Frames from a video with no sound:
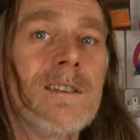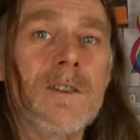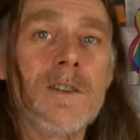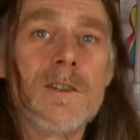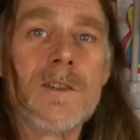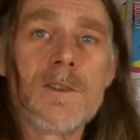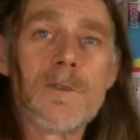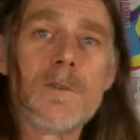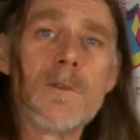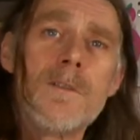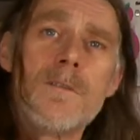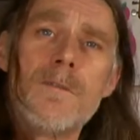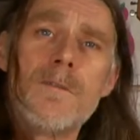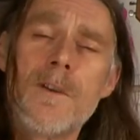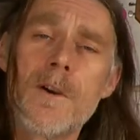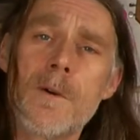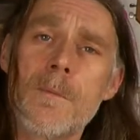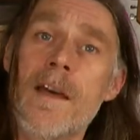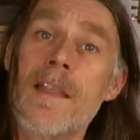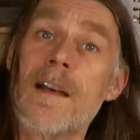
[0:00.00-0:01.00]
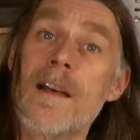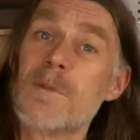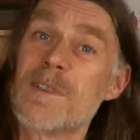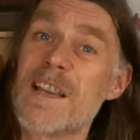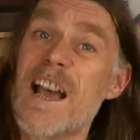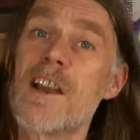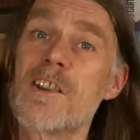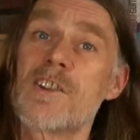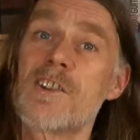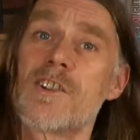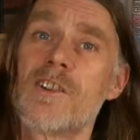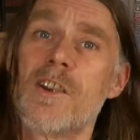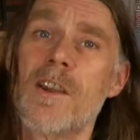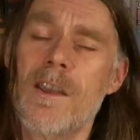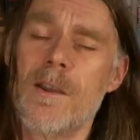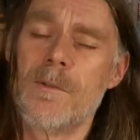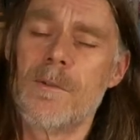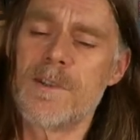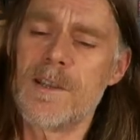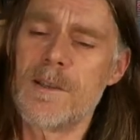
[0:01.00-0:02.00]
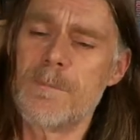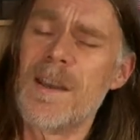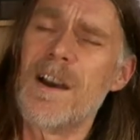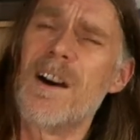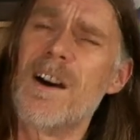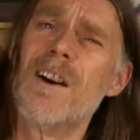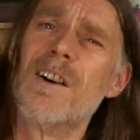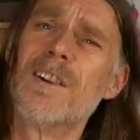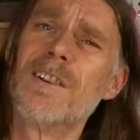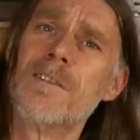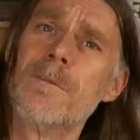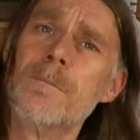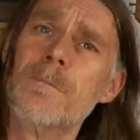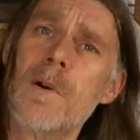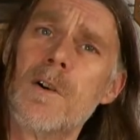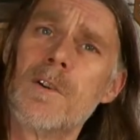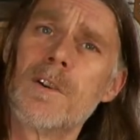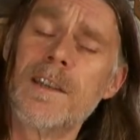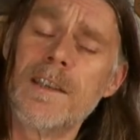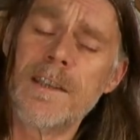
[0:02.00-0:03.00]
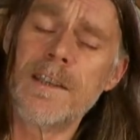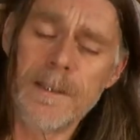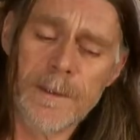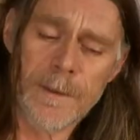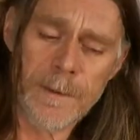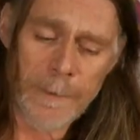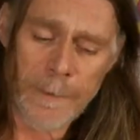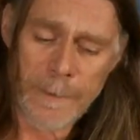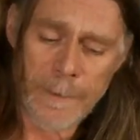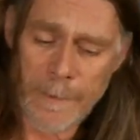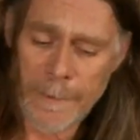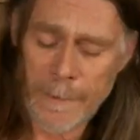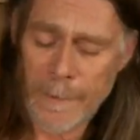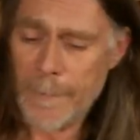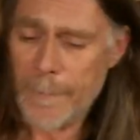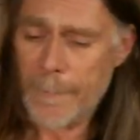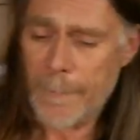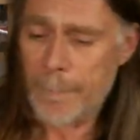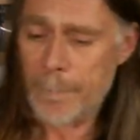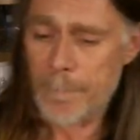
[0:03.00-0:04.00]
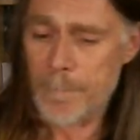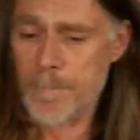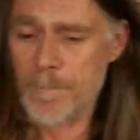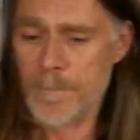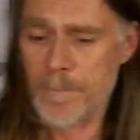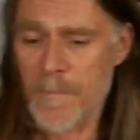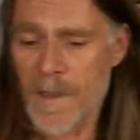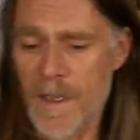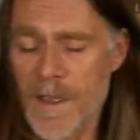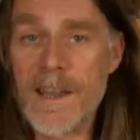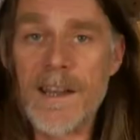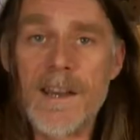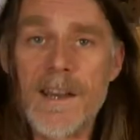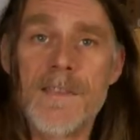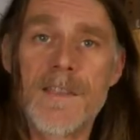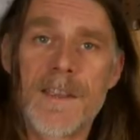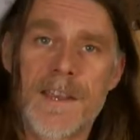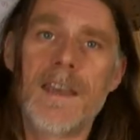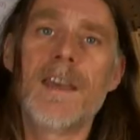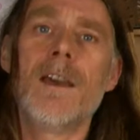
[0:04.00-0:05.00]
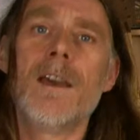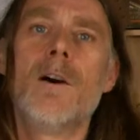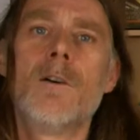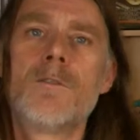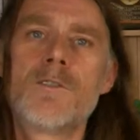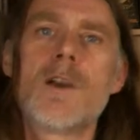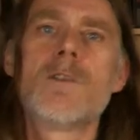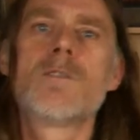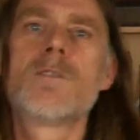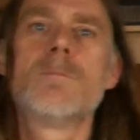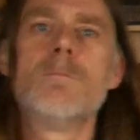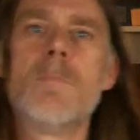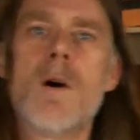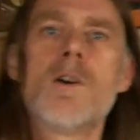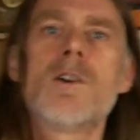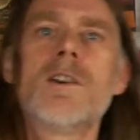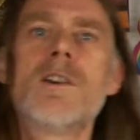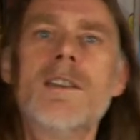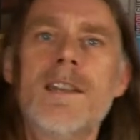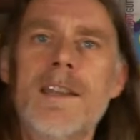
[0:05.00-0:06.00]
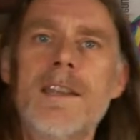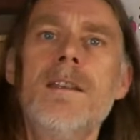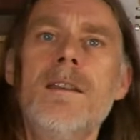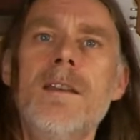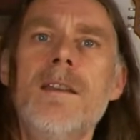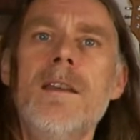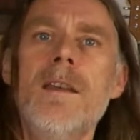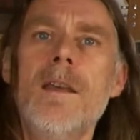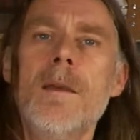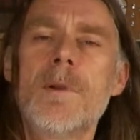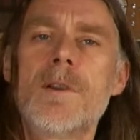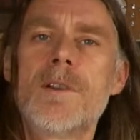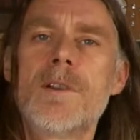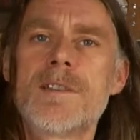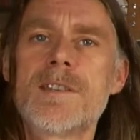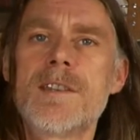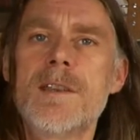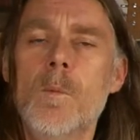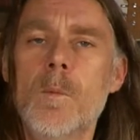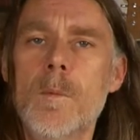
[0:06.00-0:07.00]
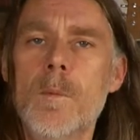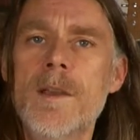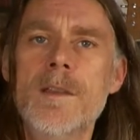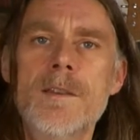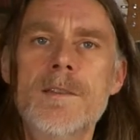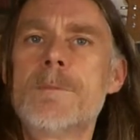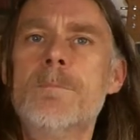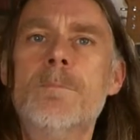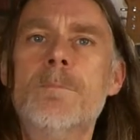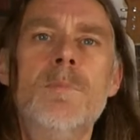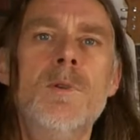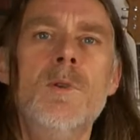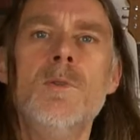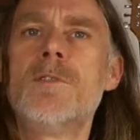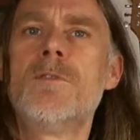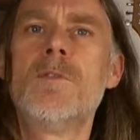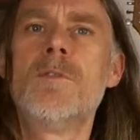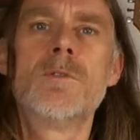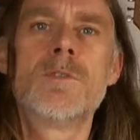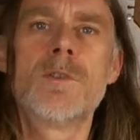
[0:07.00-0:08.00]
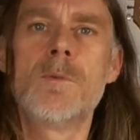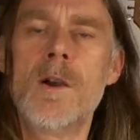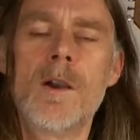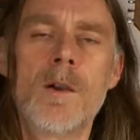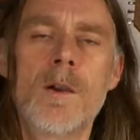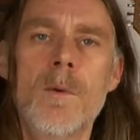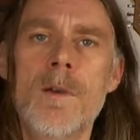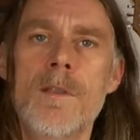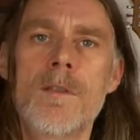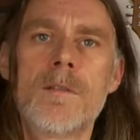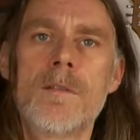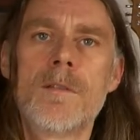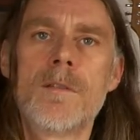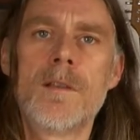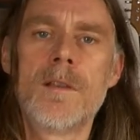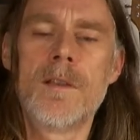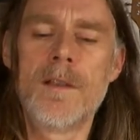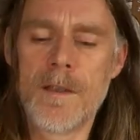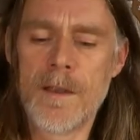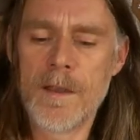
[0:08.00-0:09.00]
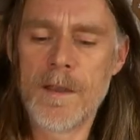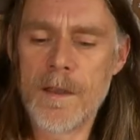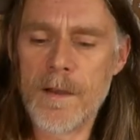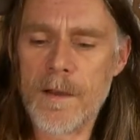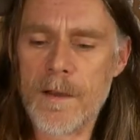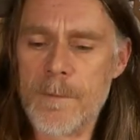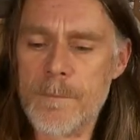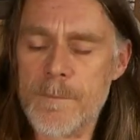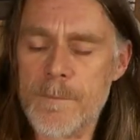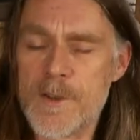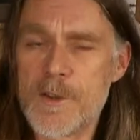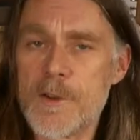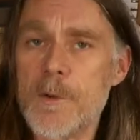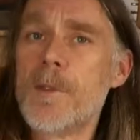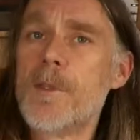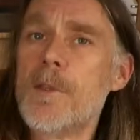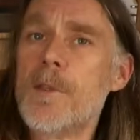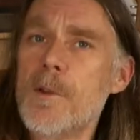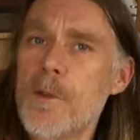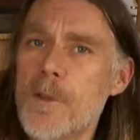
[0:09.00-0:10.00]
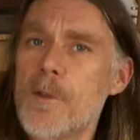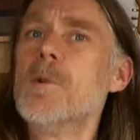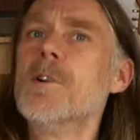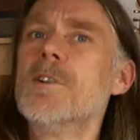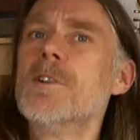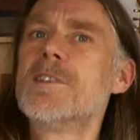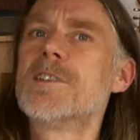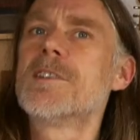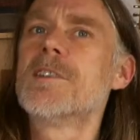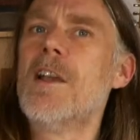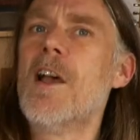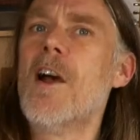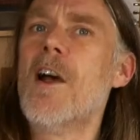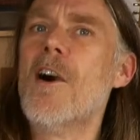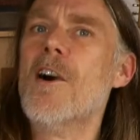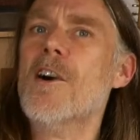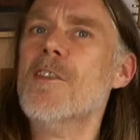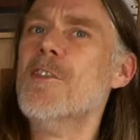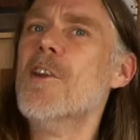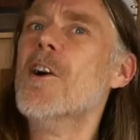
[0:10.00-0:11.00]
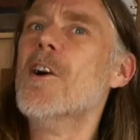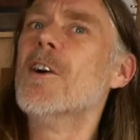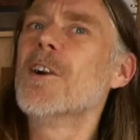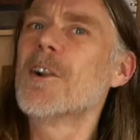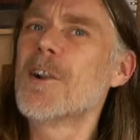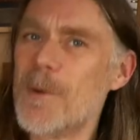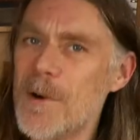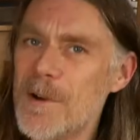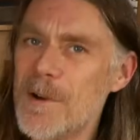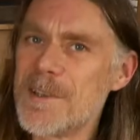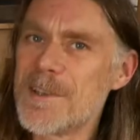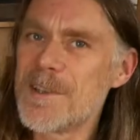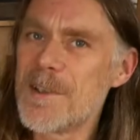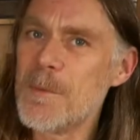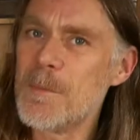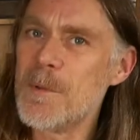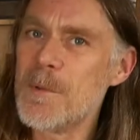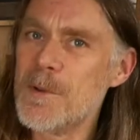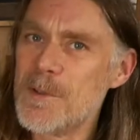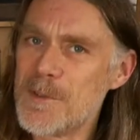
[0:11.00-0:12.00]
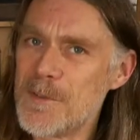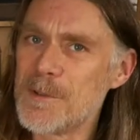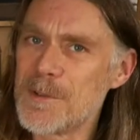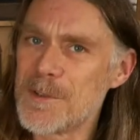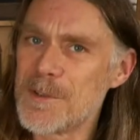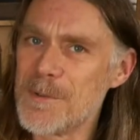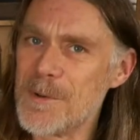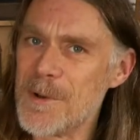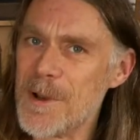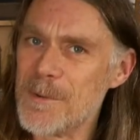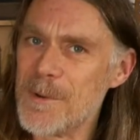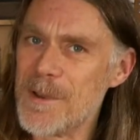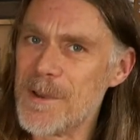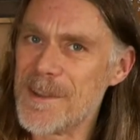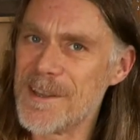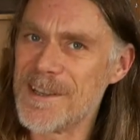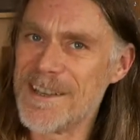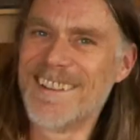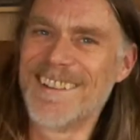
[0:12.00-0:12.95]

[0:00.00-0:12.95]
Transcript: like you saw in the film there, that was ash, which is a bit harder than mahogany. Again, in the kit, I've chosen mahogany because it's beautiful to work with. Some of the other woods are not quite so beautiful to work with.